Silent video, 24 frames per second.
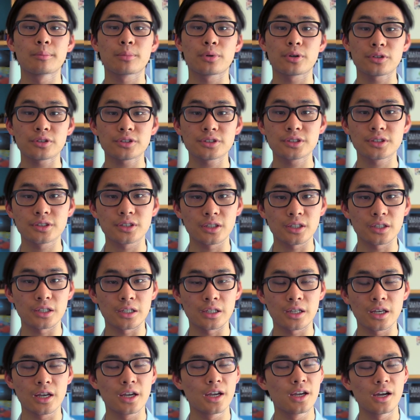
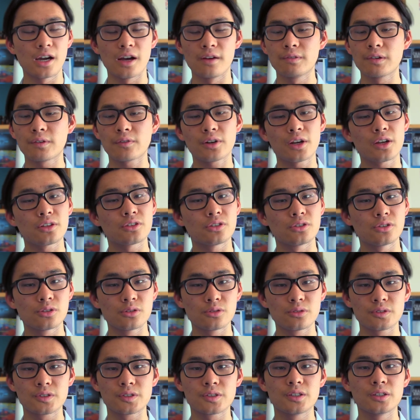Personally, I've never had to
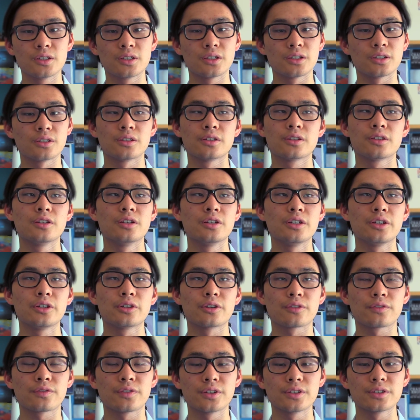use the
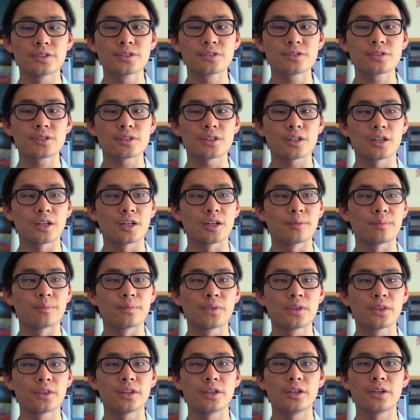ear fins,
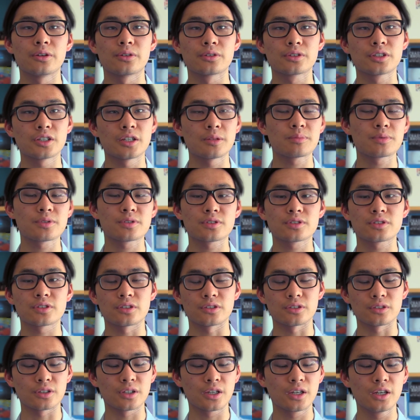the ear tips
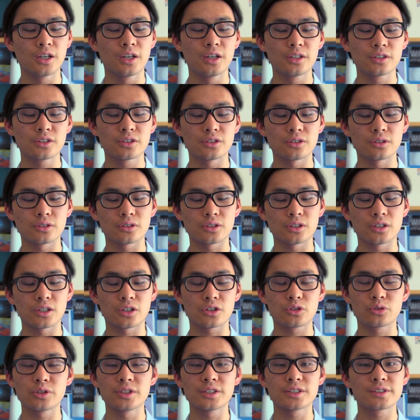to
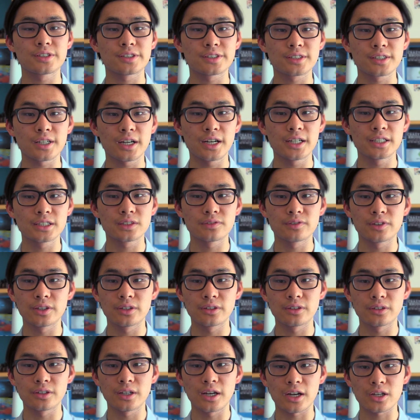increase the size of
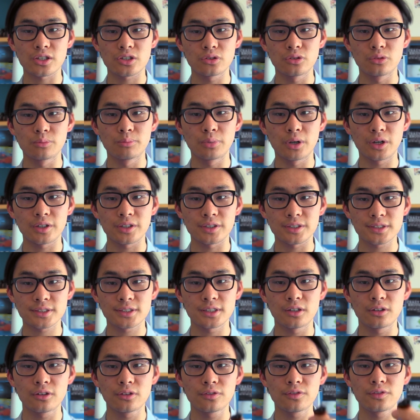the actual bud
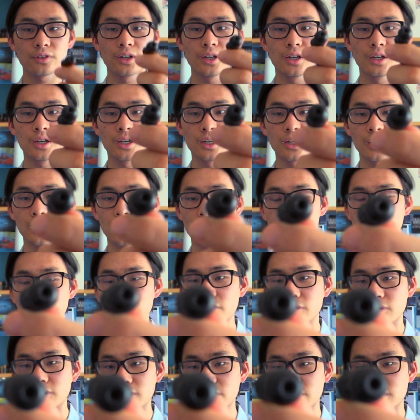itself.
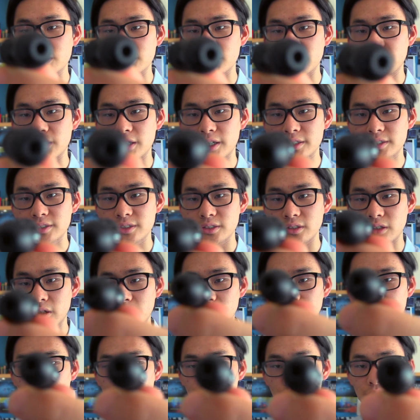As you can see, that's
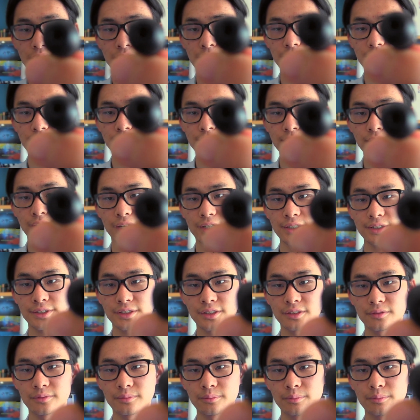about the size of the